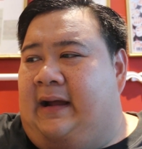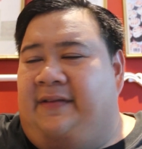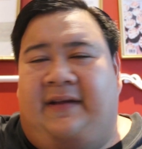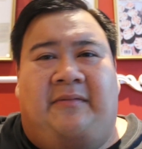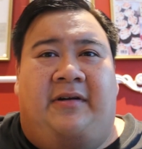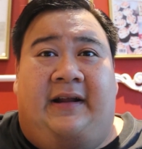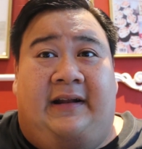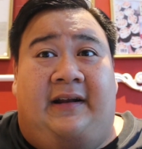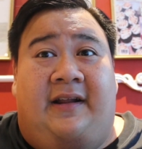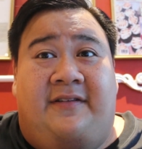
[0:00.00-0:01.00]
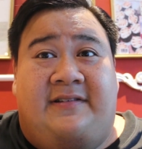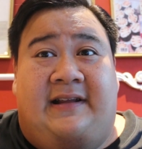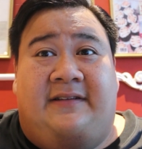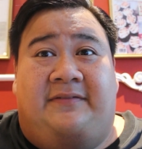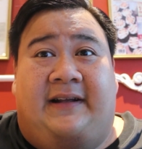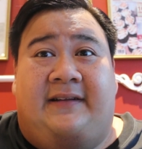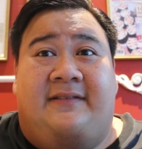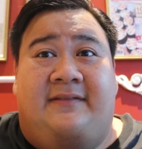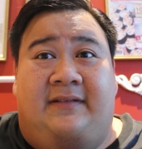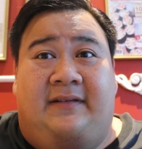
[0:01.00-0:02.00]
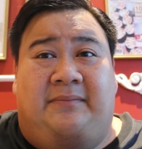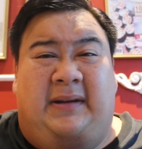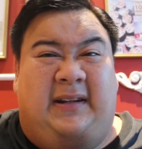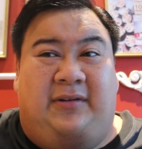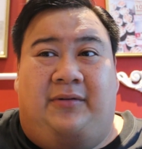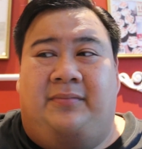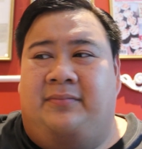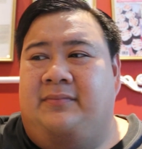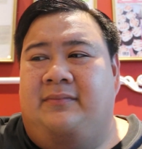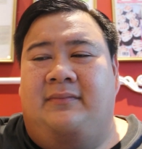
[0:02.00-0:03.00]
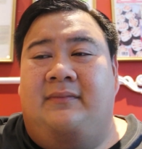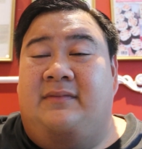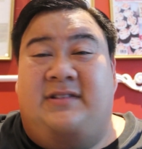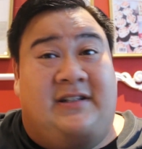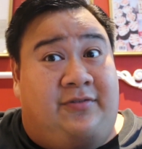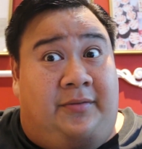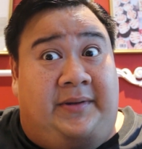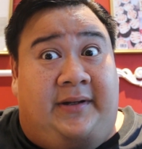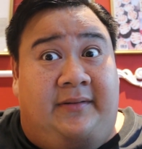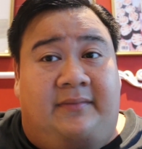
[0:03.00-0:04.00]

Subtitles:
I think I'm gonna get another slice of that, bring it home, just for me.